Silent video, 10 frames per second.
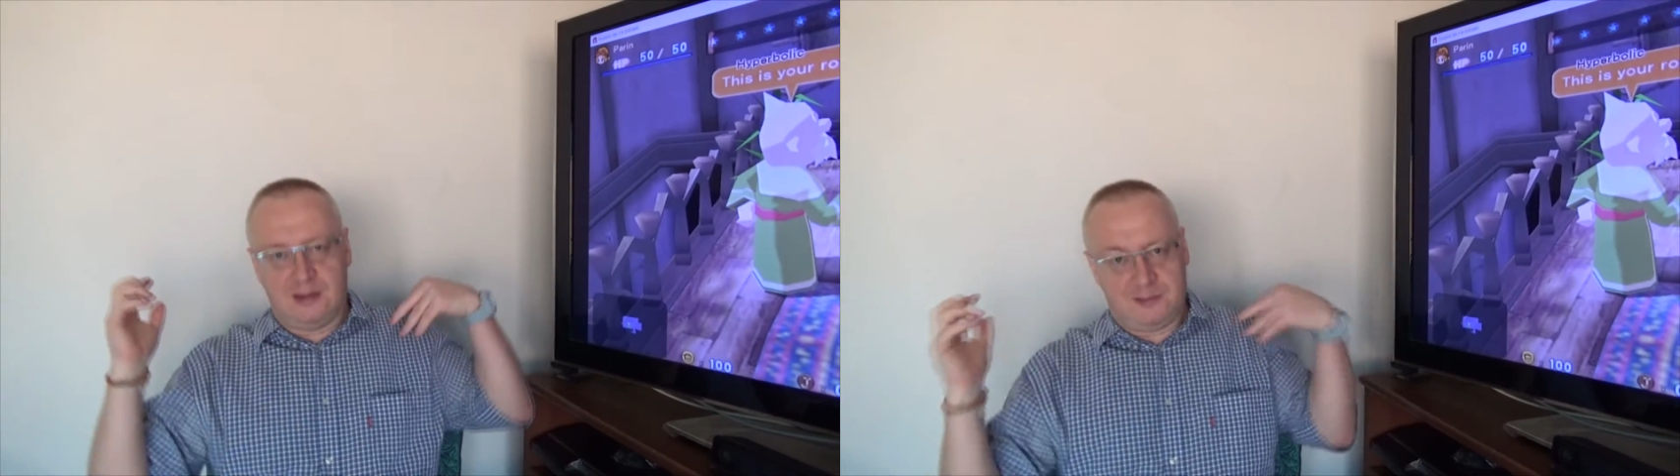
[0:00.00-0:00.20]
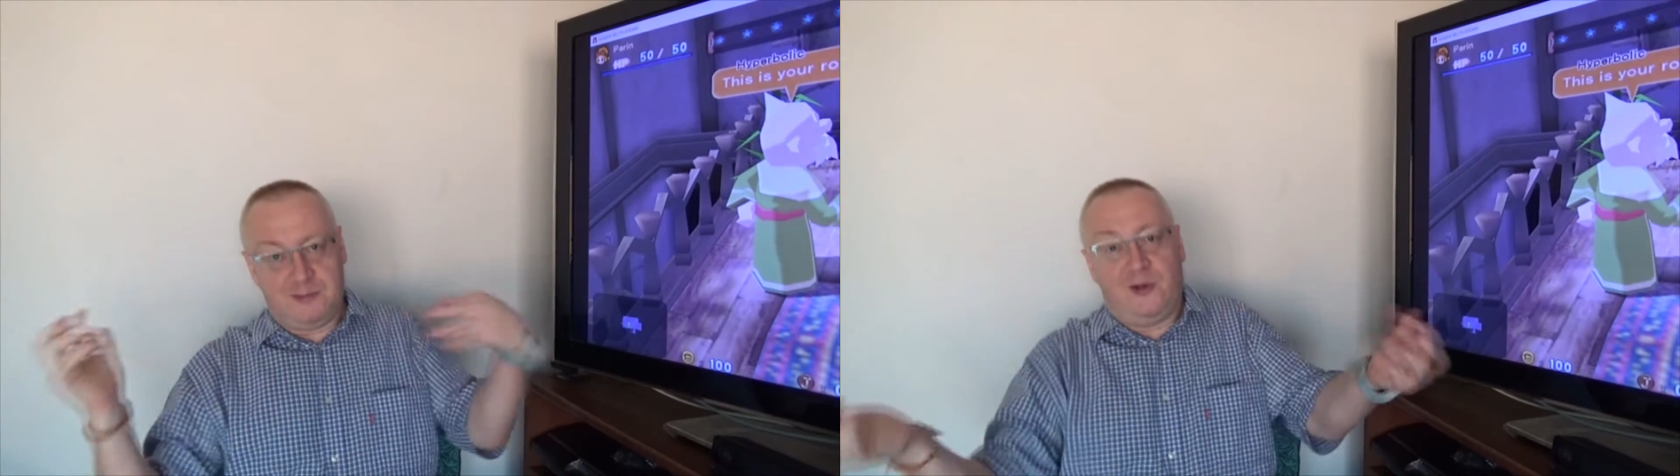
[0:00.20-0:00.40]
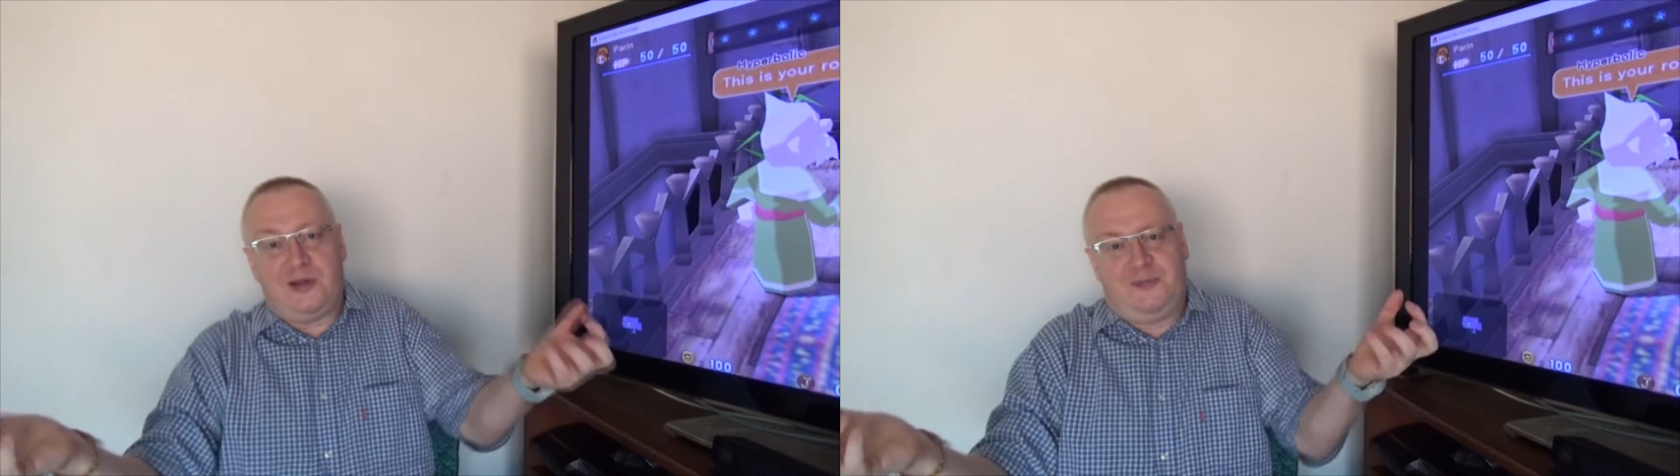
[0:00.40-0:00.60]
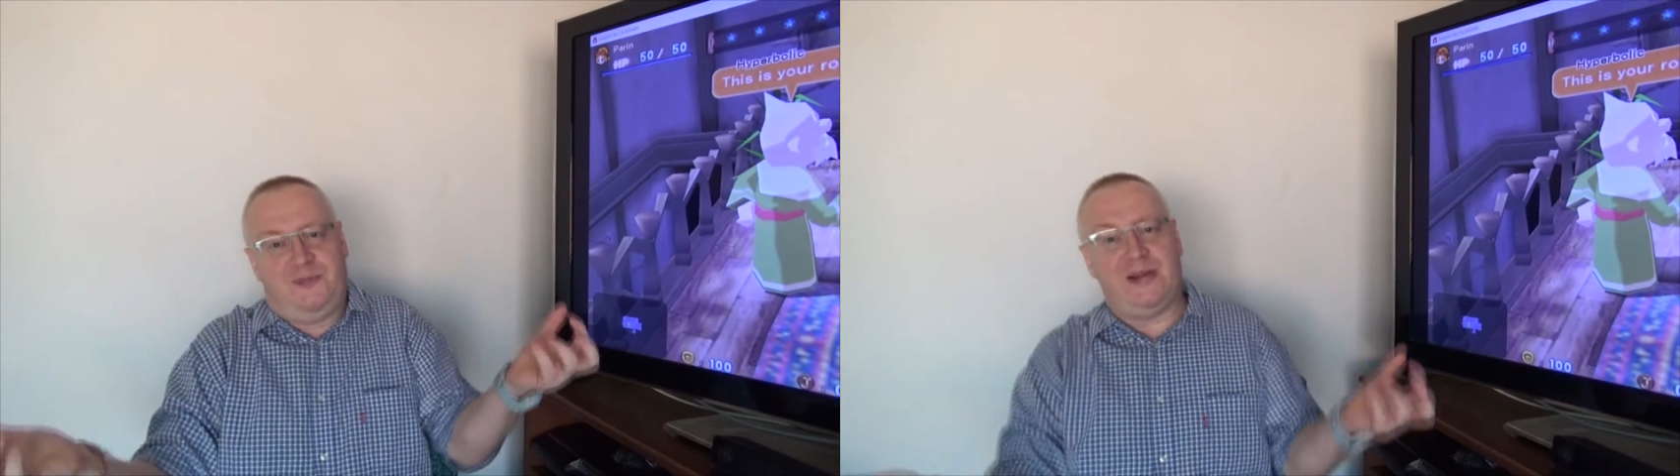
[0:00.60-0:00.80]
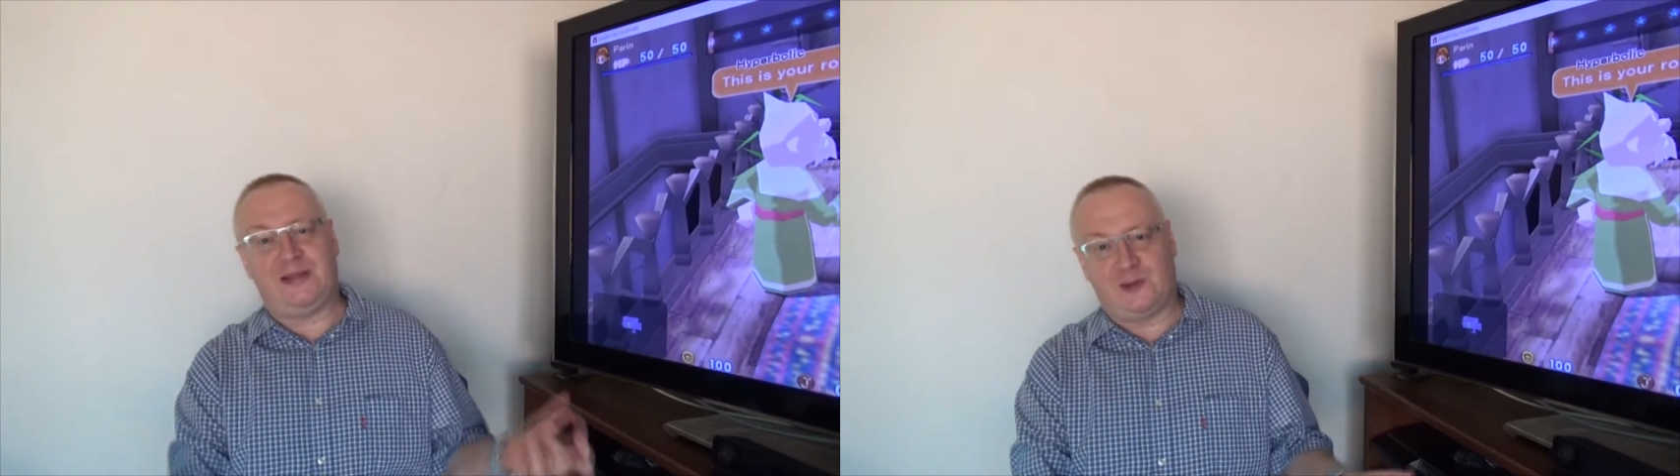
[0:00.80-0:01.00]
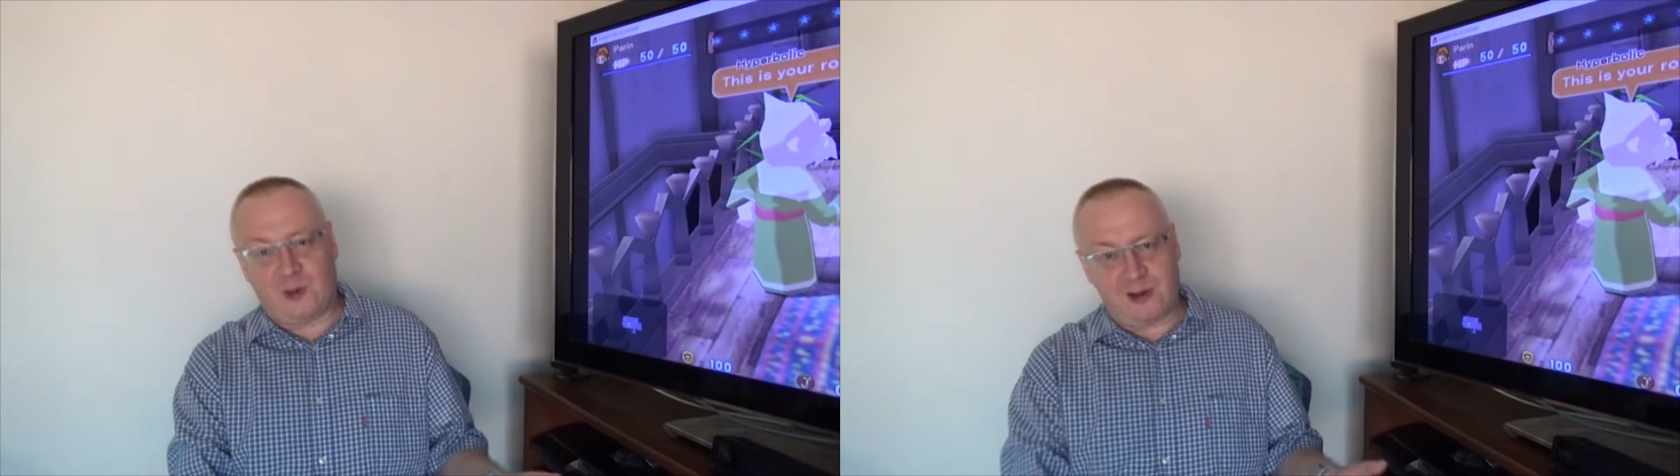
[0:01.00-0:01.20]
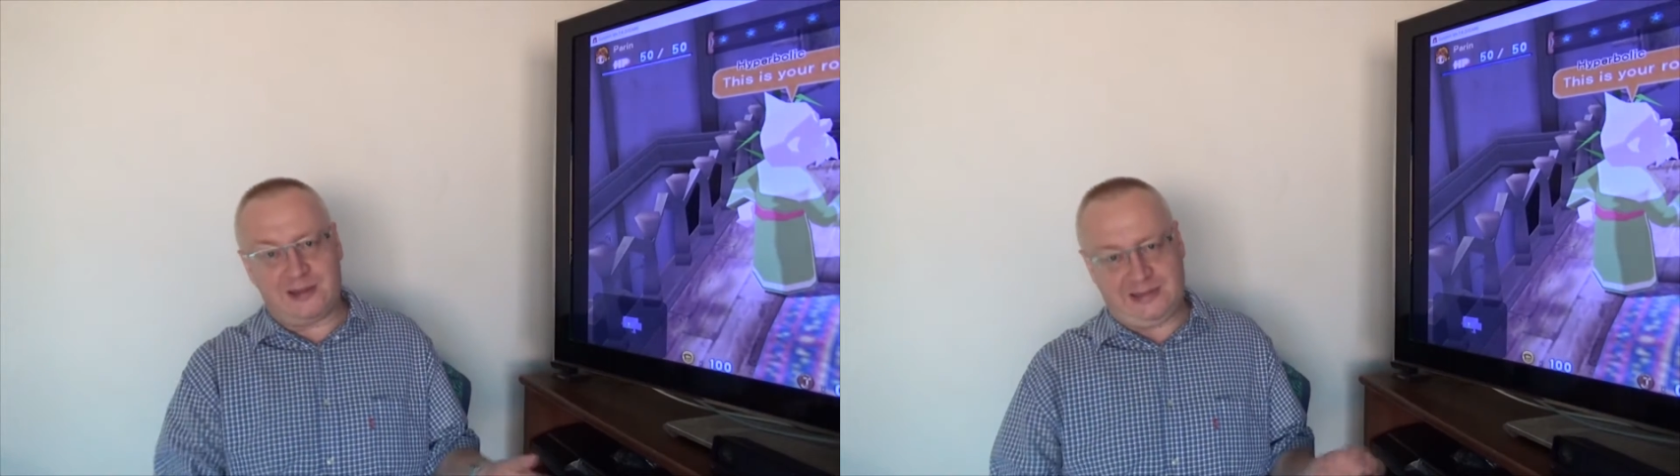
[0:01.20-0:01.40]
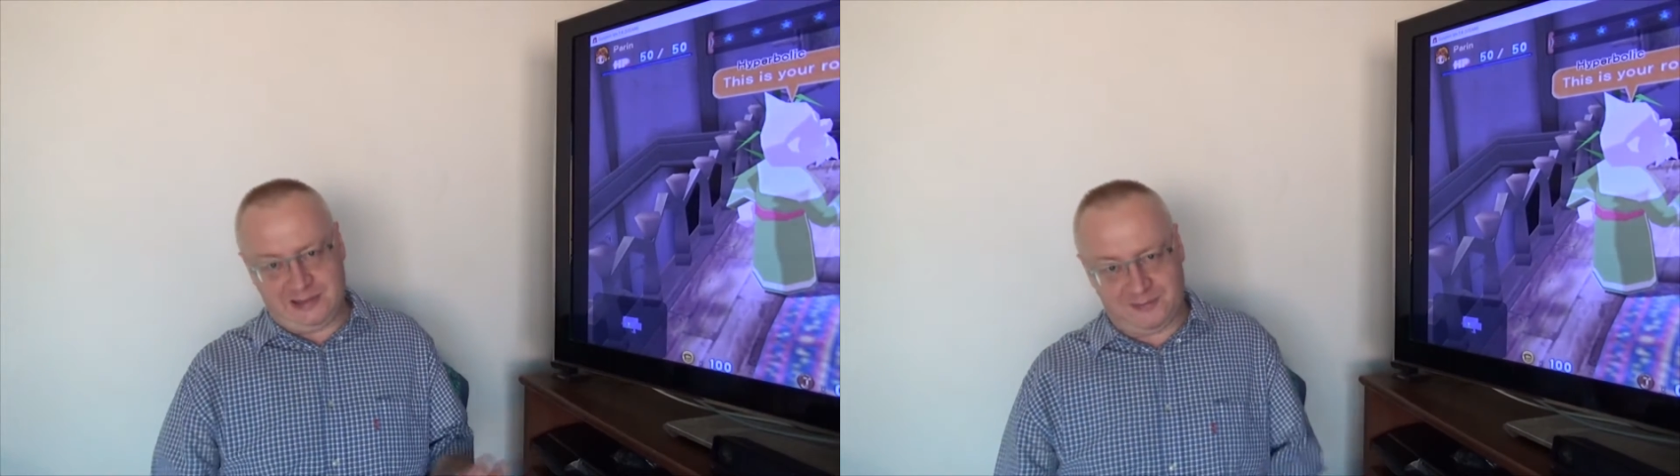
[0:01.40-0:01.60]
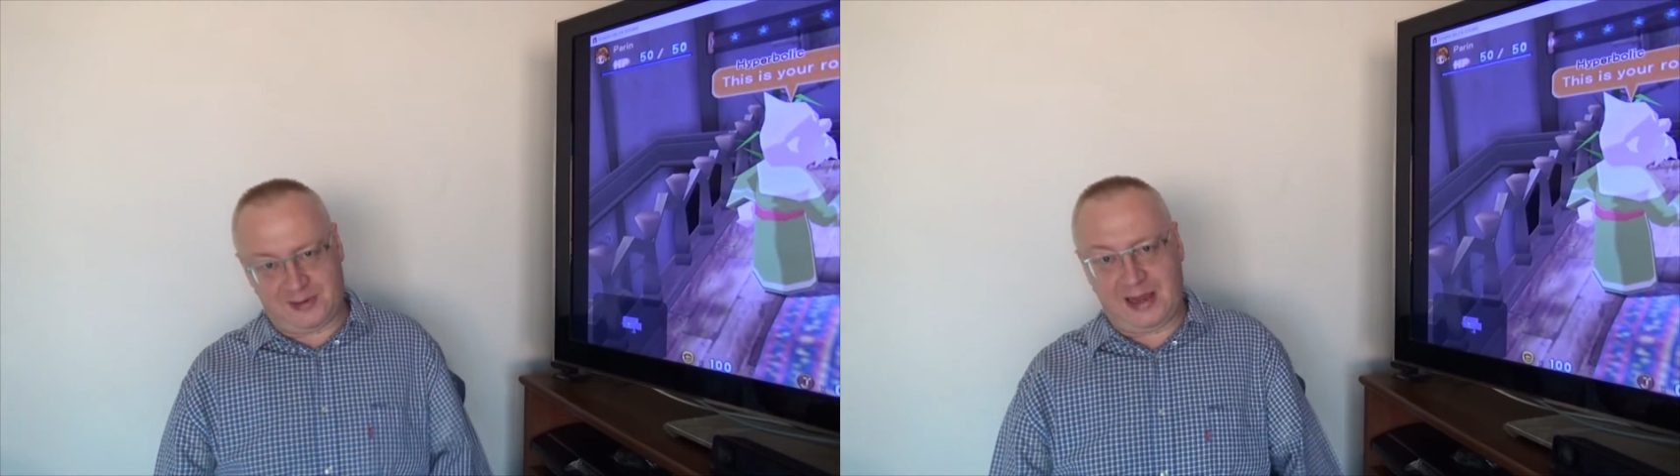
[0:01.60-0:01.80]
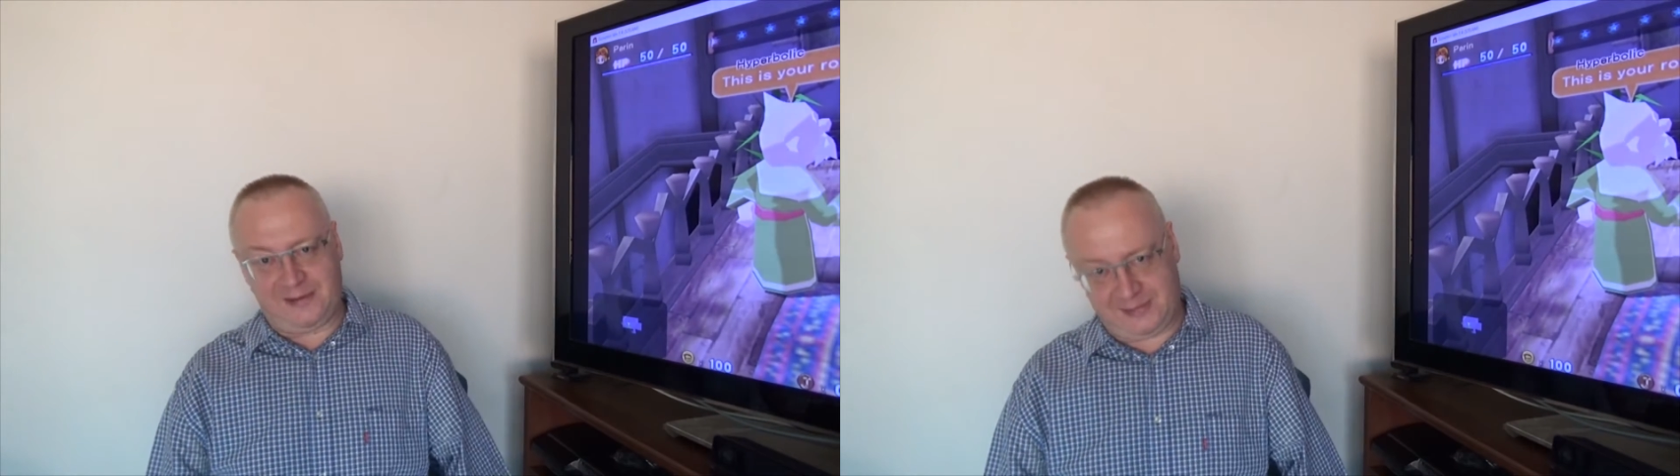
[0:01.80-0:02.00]
much better quality of
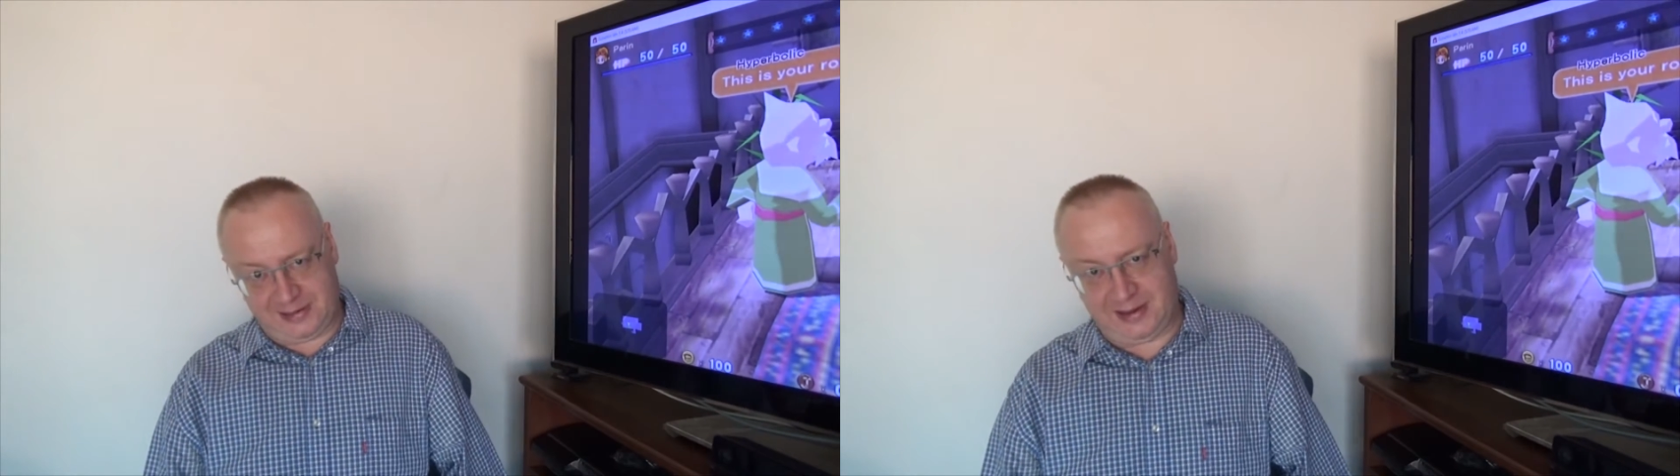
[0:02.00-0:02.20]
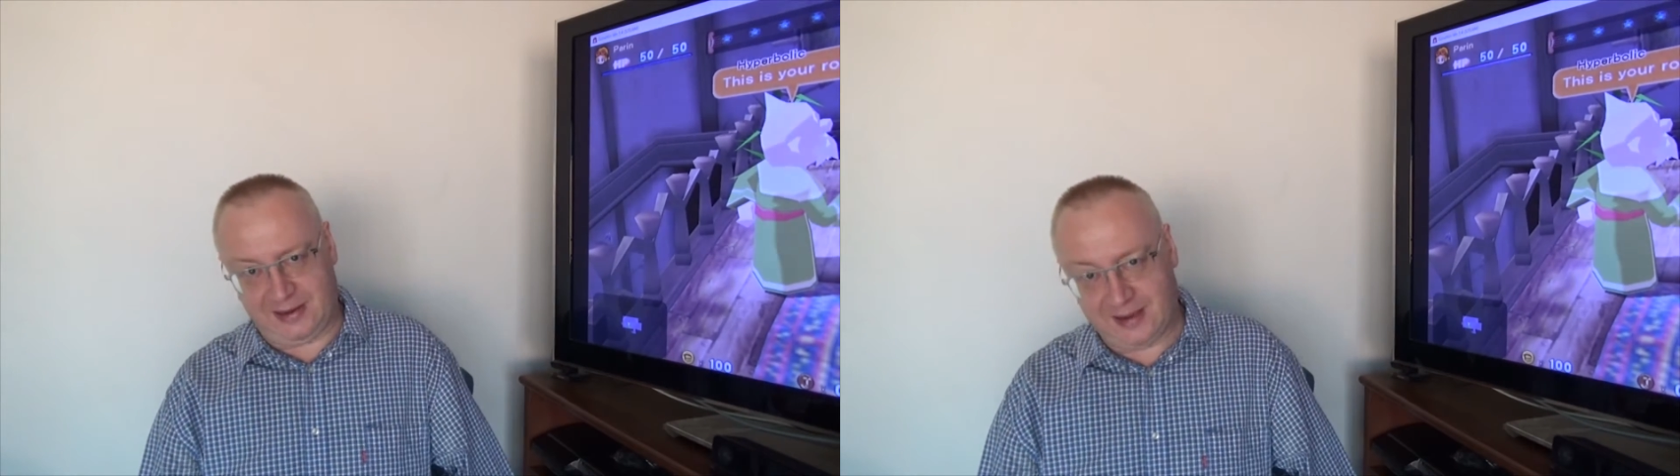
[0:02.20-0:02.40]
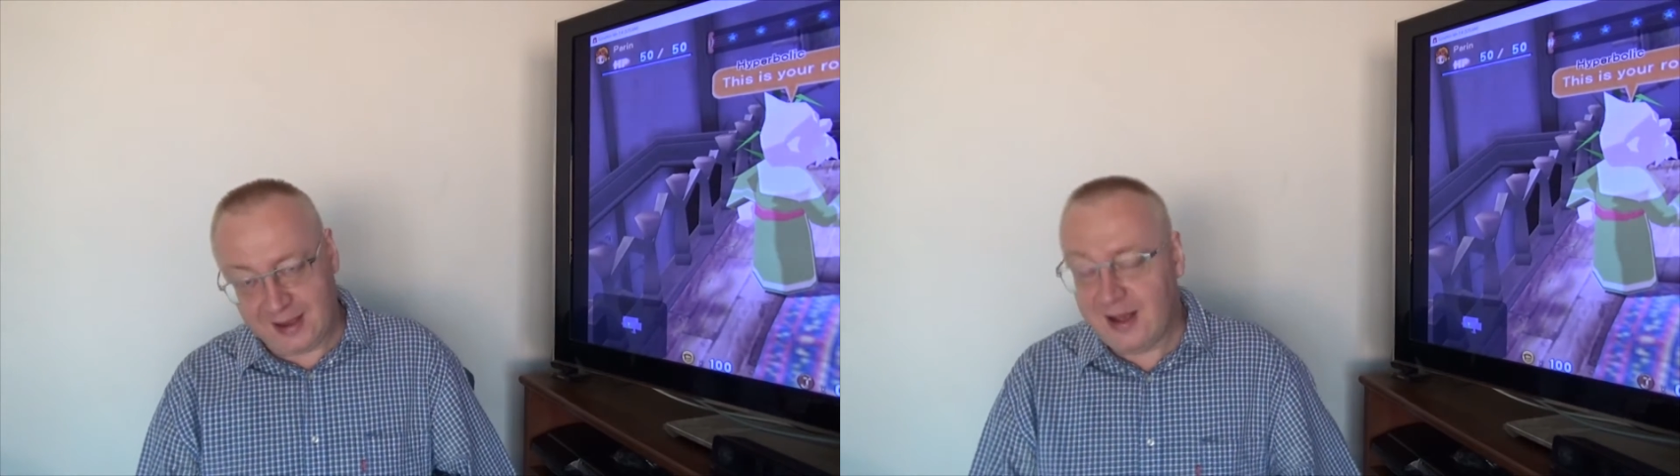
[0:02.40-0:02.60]
life in here.